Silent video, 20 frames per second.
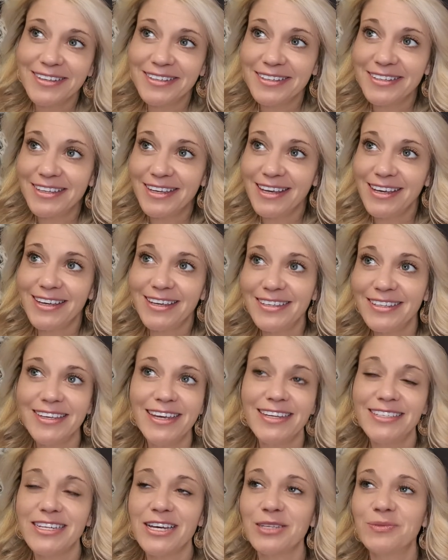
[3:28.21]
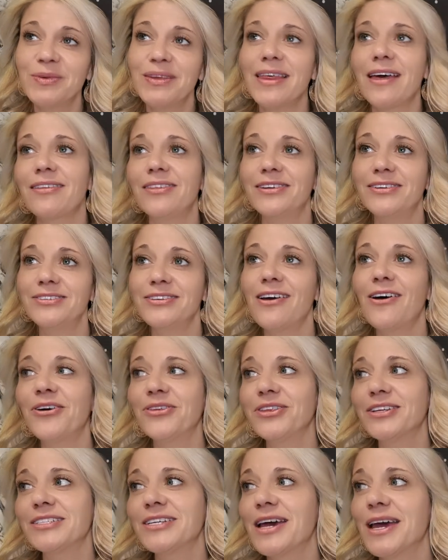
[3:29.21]
He tells me that all
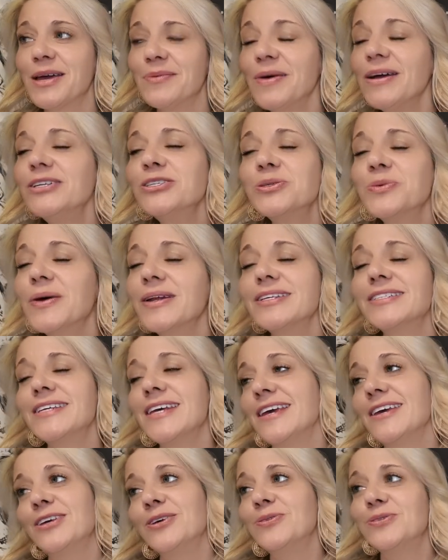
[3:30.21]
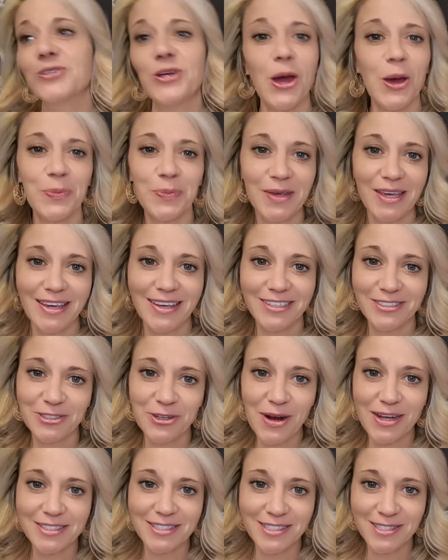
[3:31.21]
the time. I just want to take you shopping and
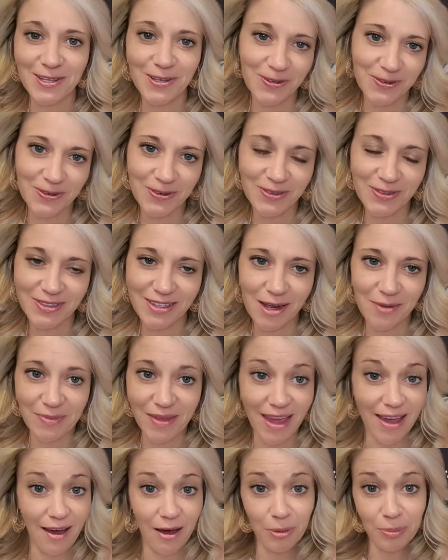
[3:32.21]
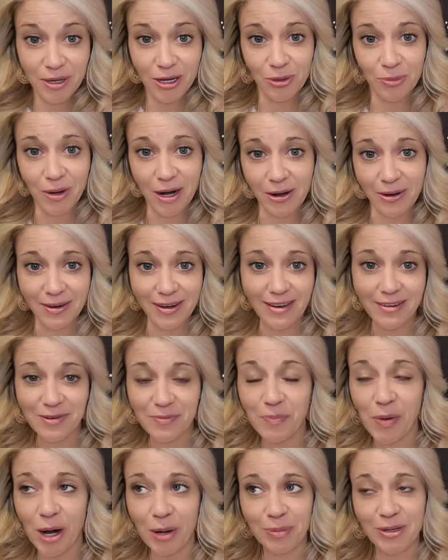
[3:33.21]
dress you. And I'm like, I'll be your
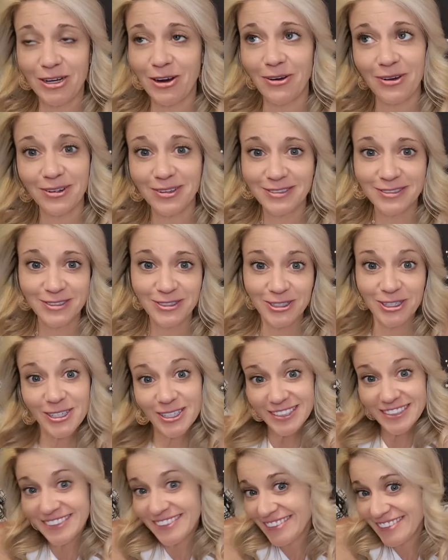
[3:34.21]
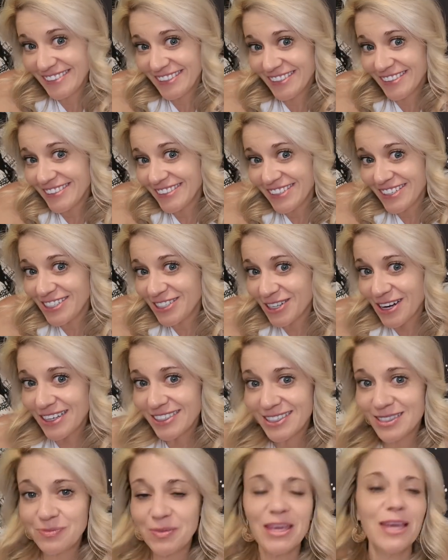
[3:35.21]
Barbie doll. Sure, he can
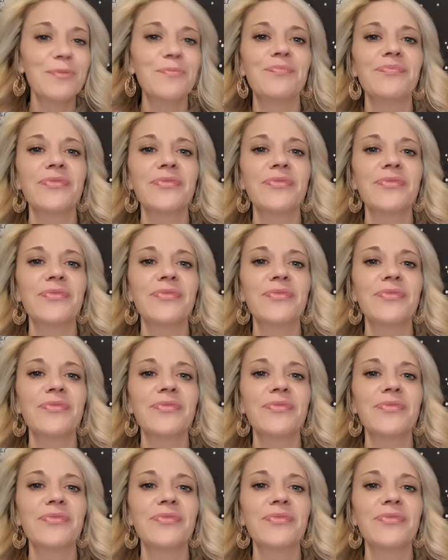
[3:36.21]
dress me.